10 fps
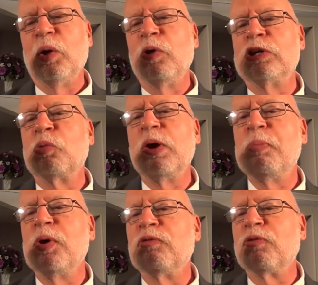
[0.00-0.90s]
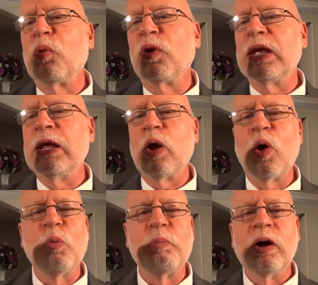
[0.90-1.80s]
which we put forth in
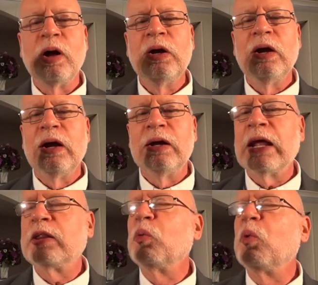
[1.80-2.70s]
hope that the